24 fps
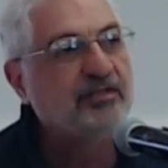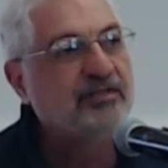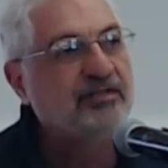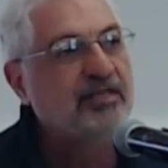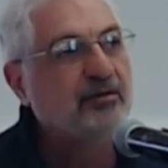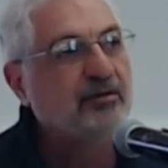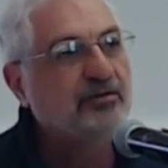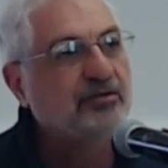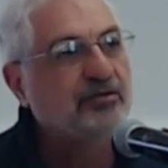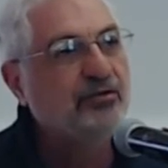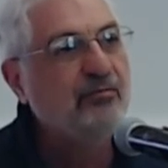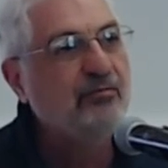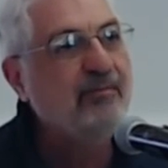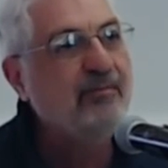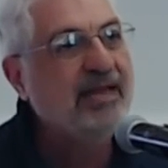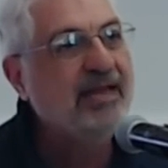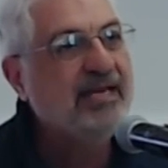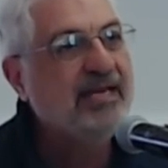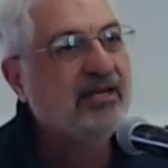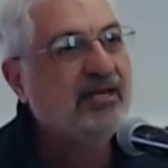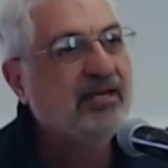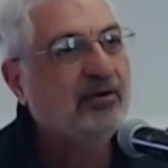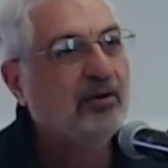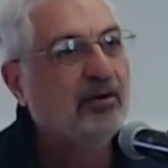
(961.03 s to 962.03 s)
There are too many
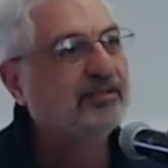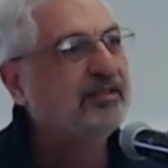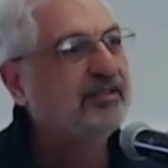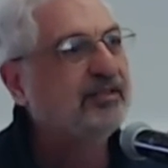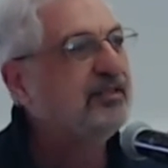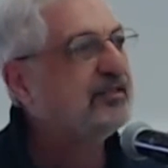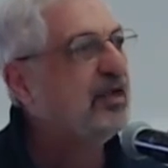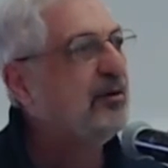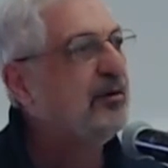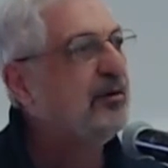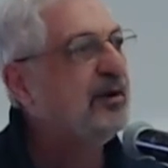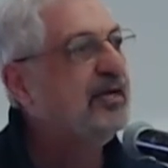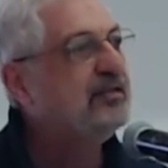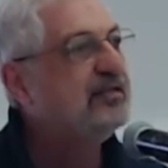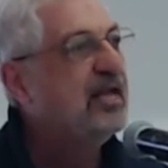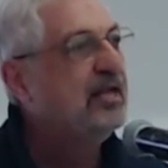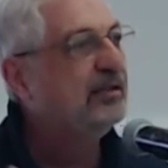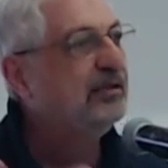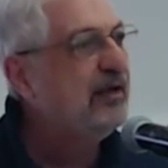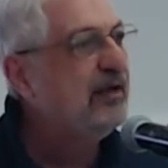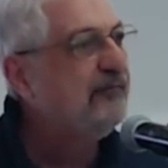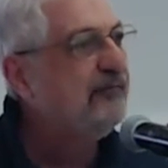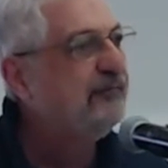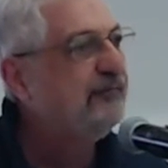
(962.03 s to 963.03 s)
causes. Historians
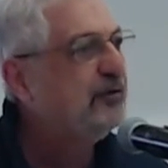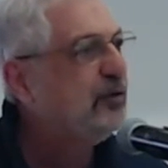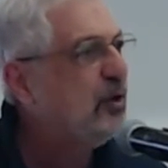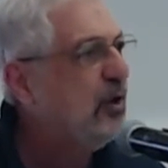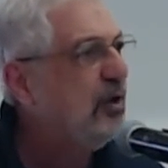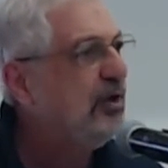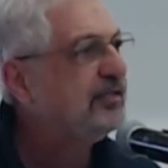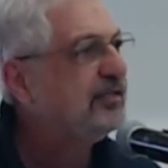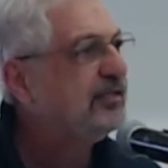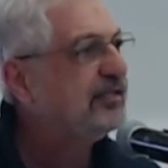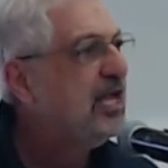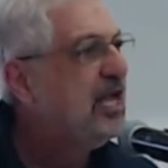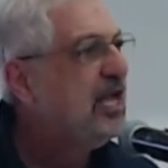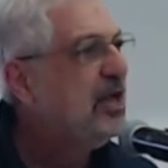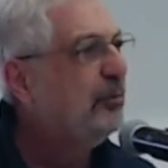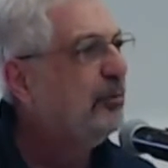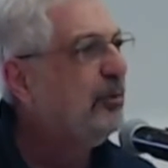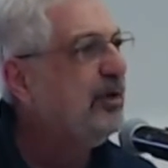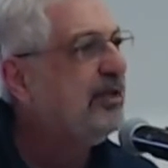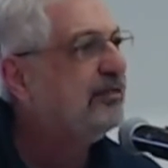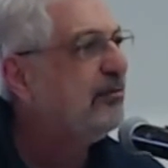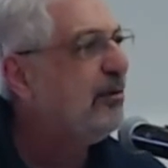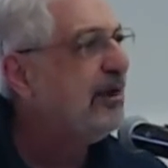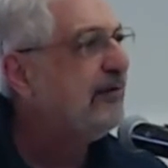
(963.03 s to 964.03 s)
love causes.
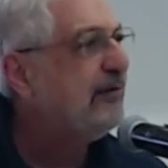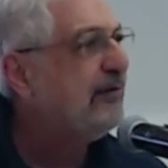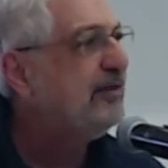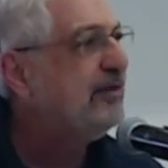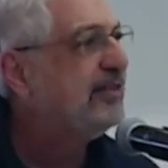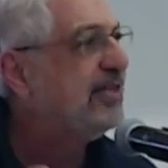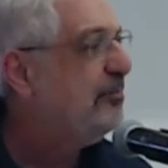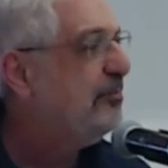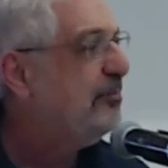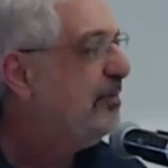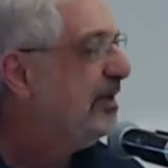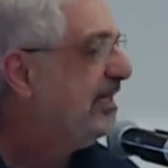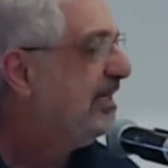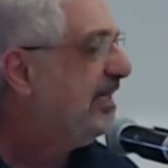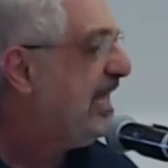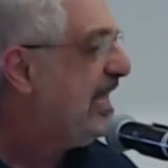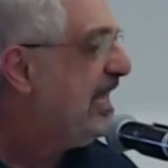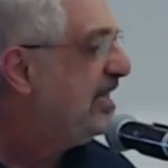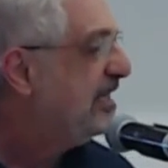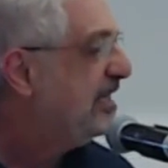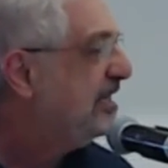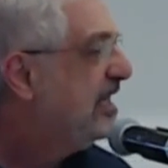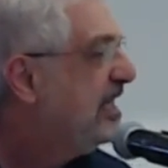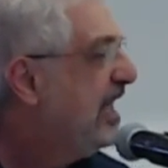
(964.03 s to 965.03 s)
We throw everything we
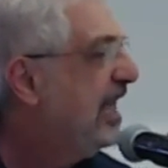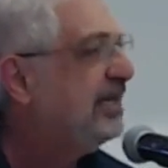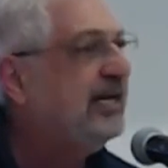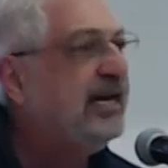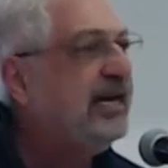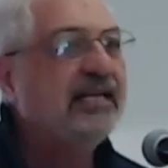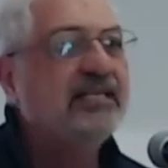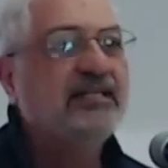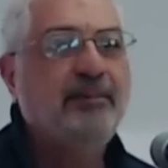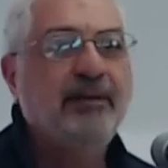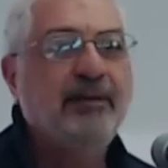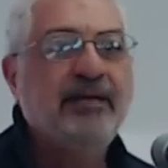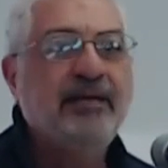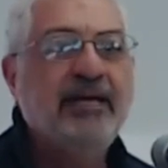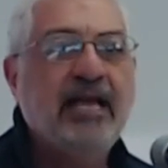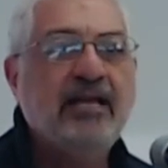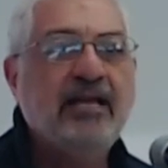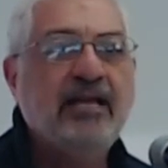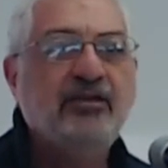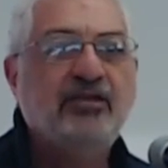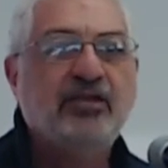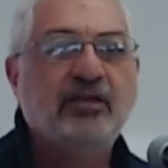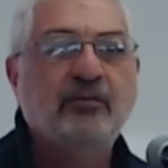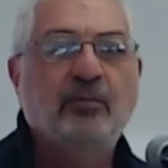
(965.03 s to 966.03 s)
can at an
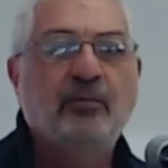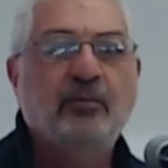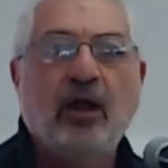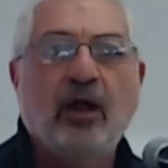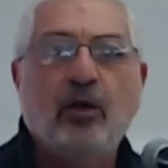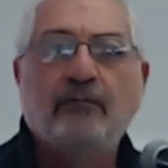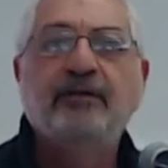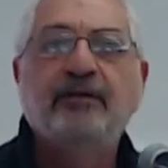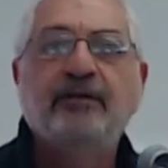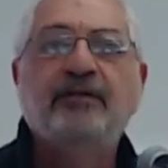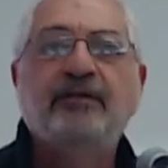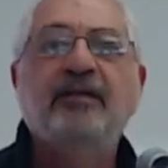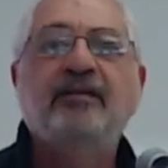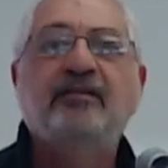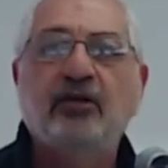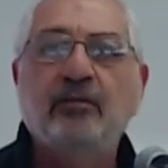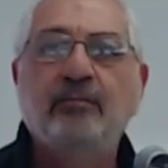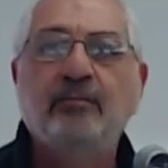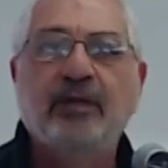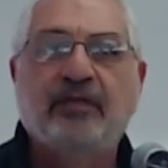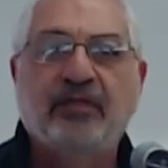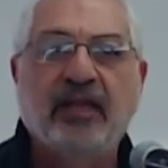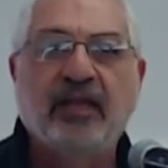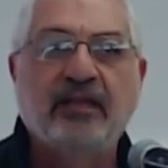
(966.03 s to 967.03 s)
explanation. We
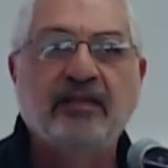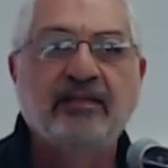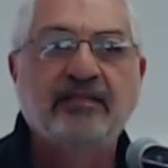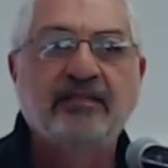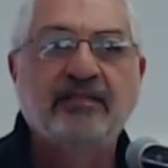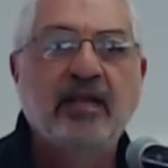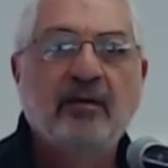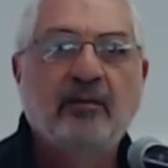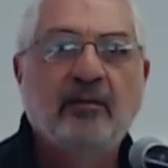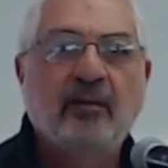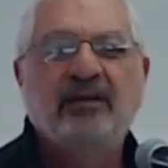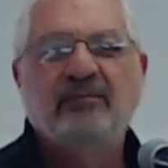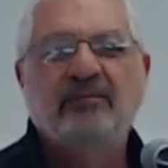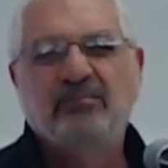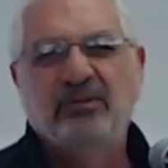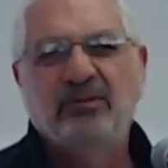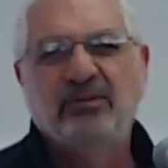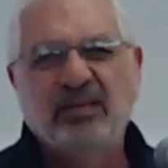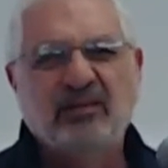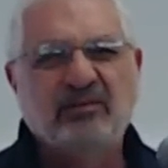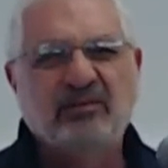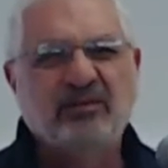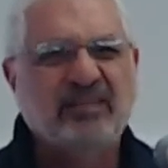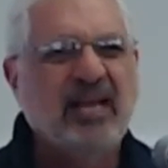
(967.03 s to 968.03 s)
overdetermine things, right?
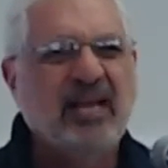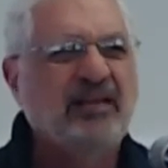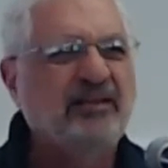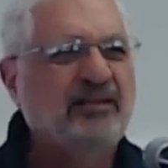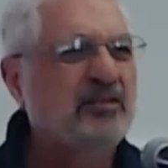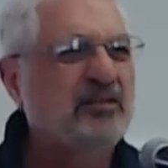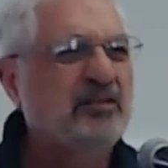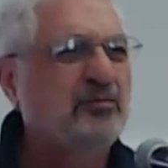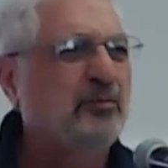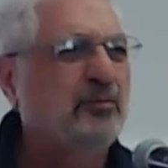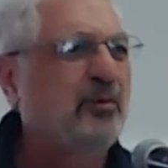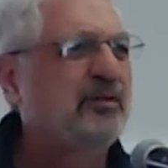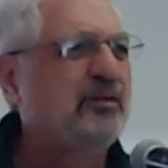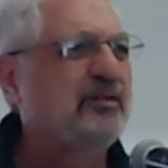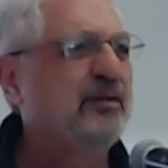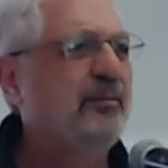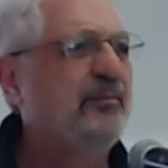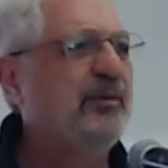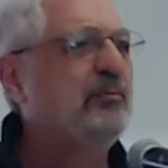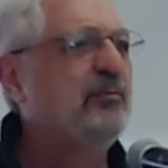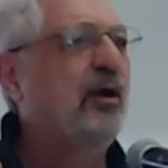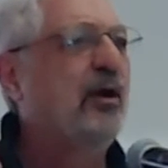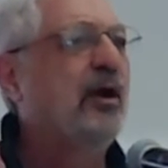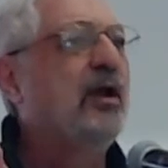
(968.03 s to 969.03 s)
Political scientists want
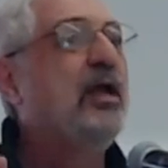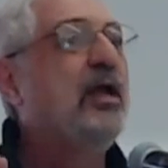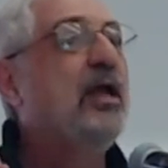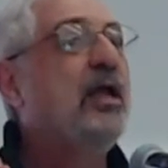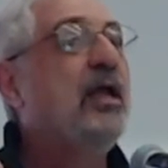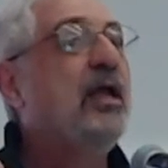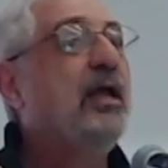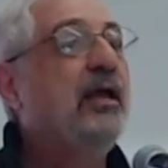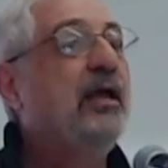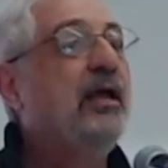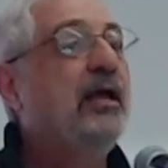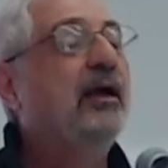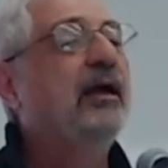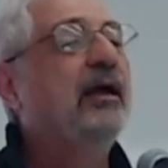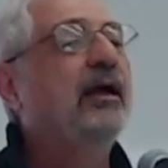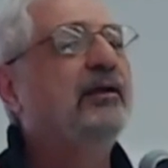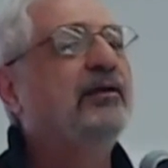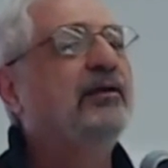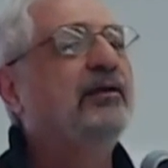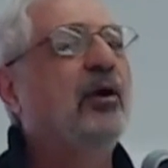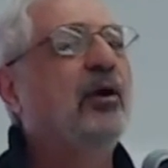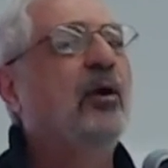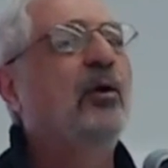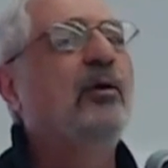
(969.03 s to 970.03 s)
something more, uh,
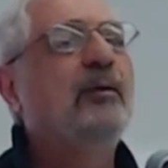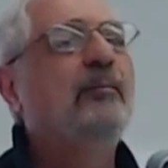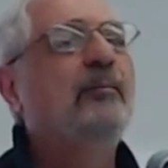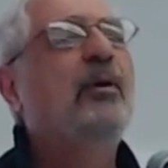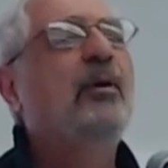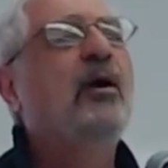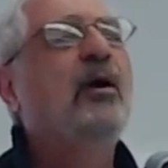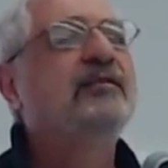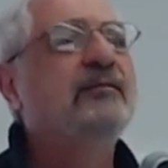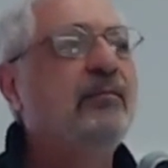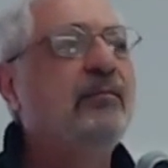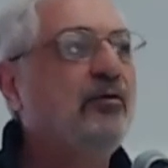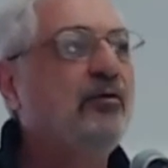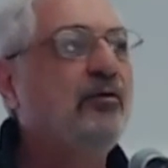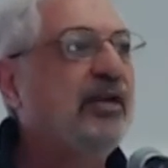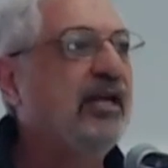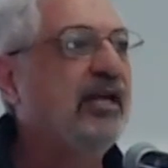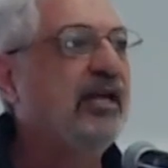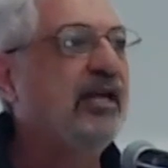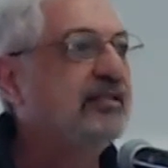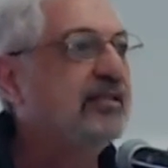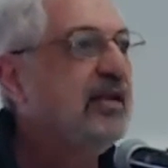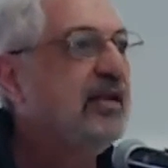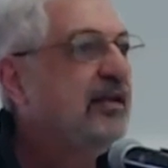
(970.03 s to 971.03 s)
you know,
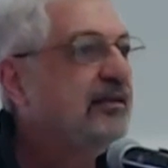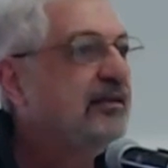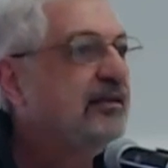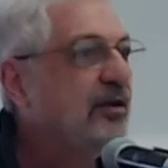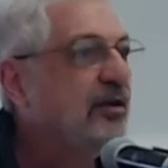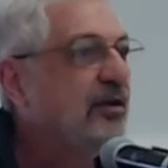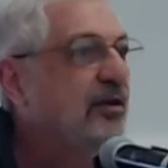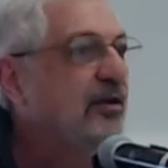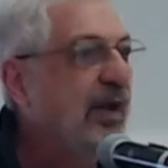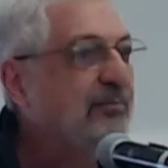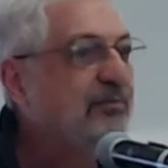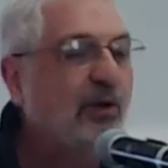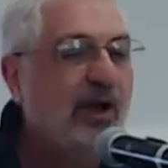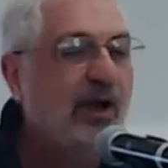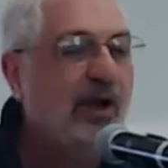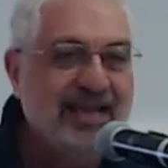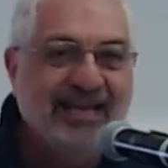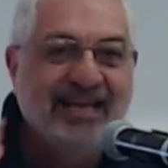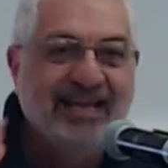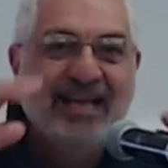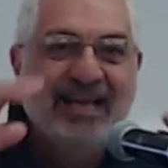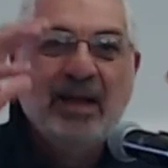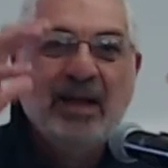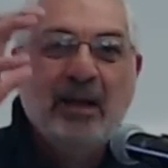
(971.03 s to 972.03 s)
parsimonious. So I'm
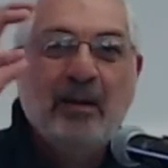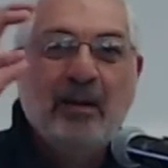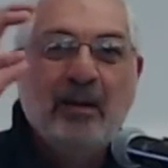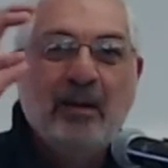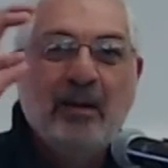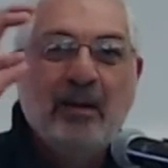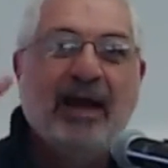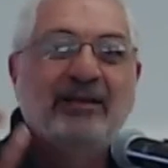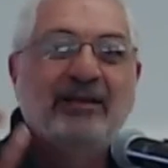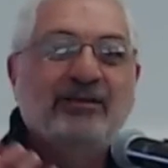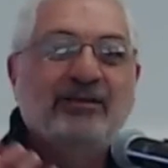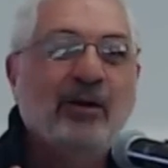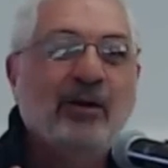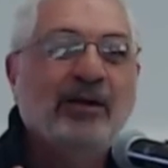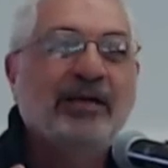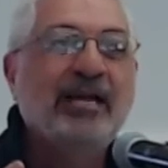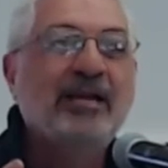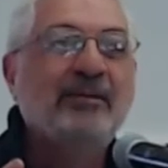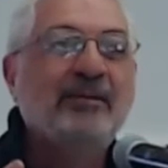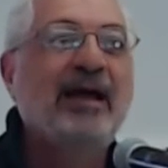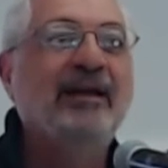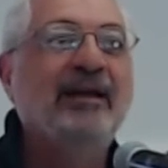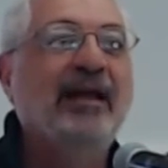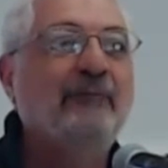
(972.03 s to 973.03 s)
trying, by
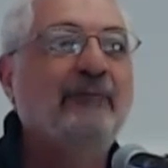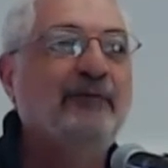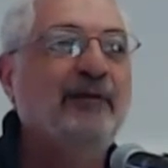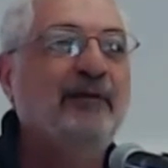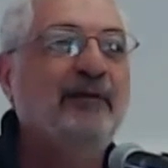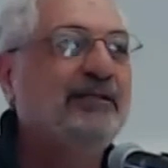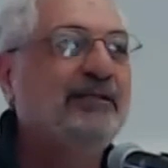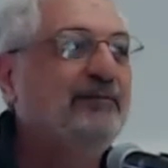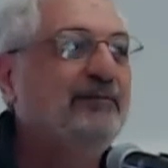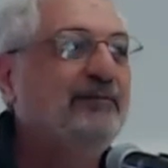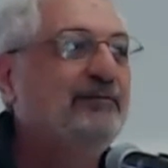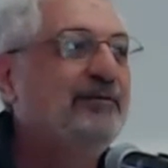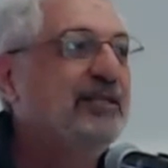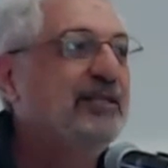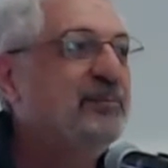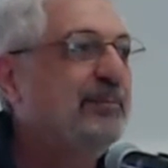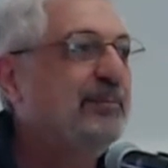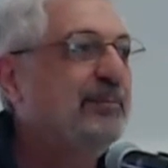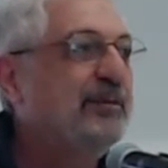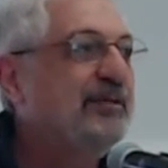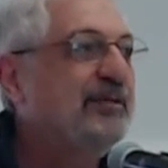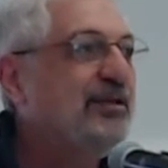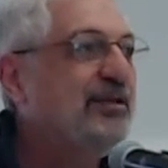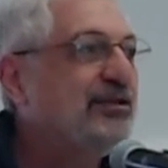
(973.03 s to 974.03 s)
talking about affective
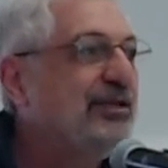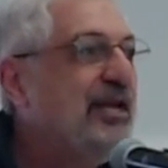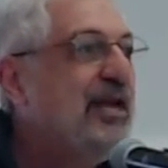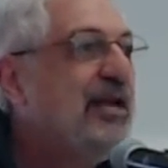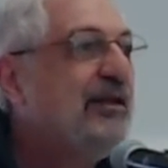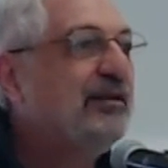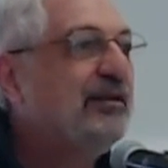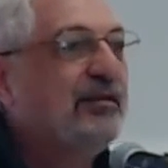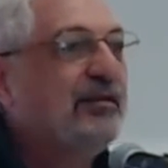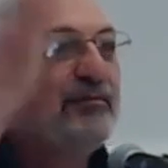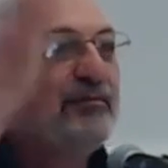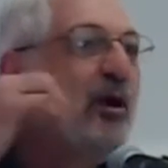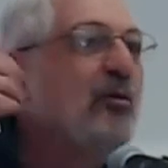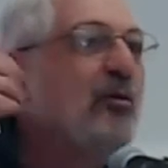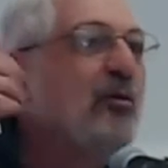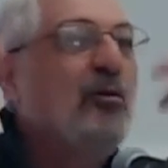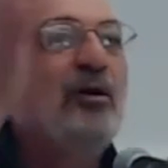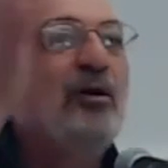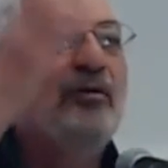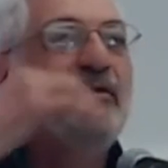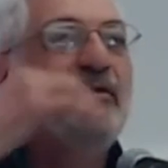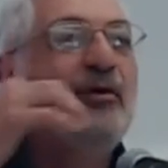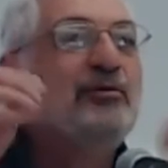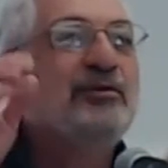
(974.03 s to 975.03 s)
disposition, to throw
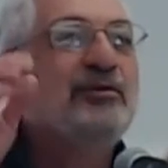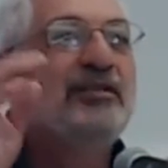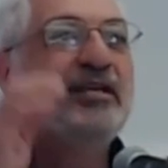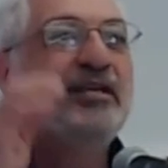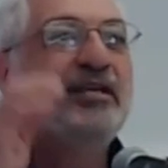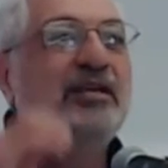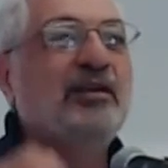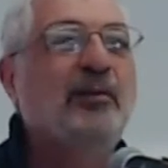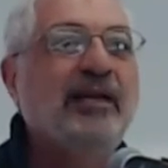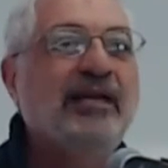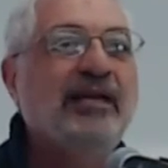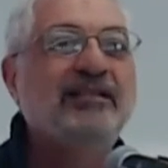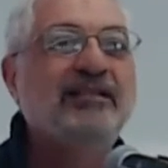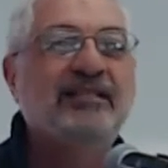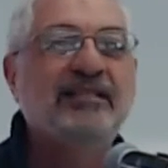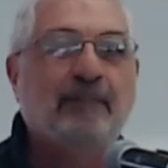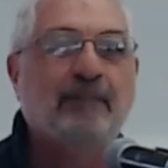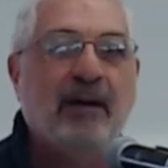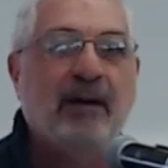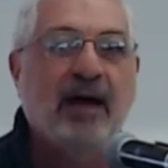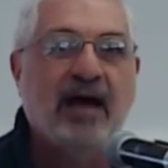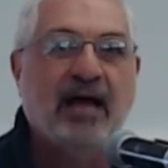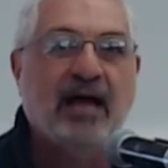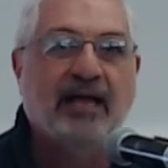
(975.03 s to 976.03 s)
all those ingredients in
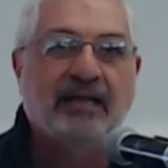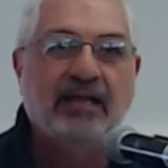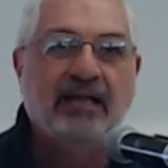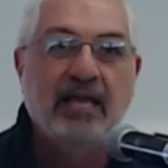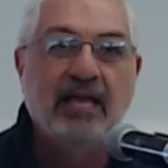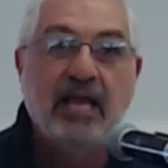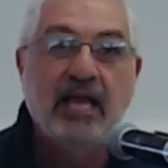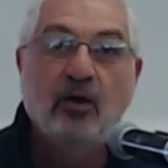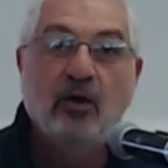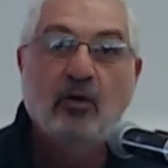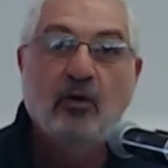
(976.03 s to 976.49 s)
the pot,